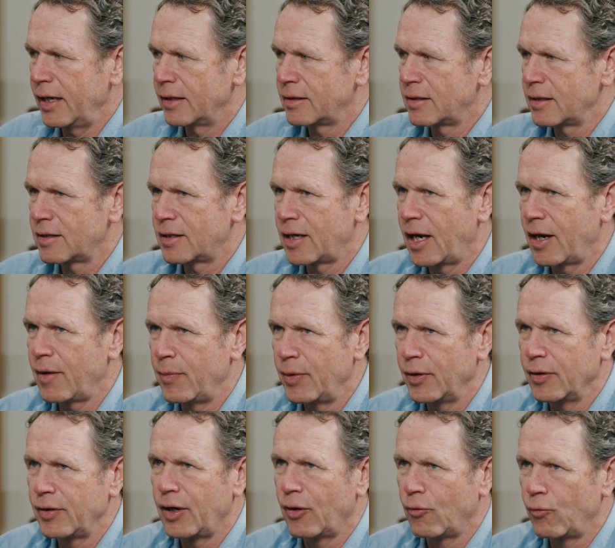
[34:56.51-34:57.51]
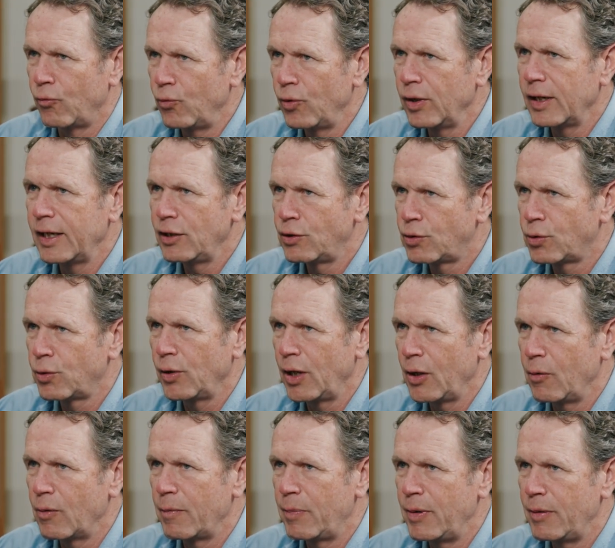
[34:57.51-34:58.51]
and sustainability are really
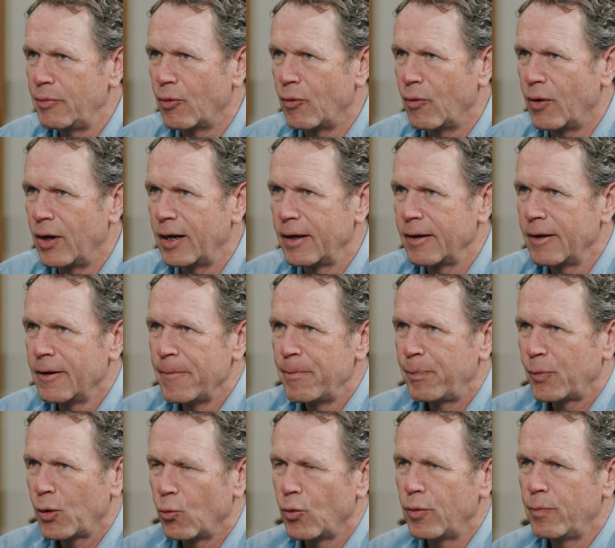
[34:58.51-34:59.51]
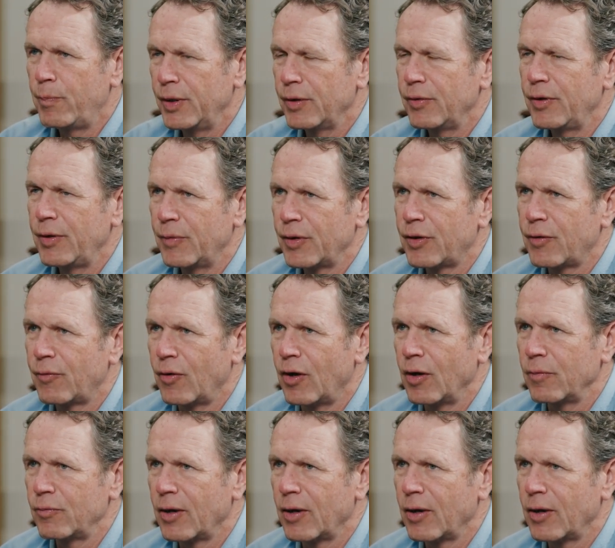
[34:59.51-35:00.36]
truly what people want, we're building with the wrong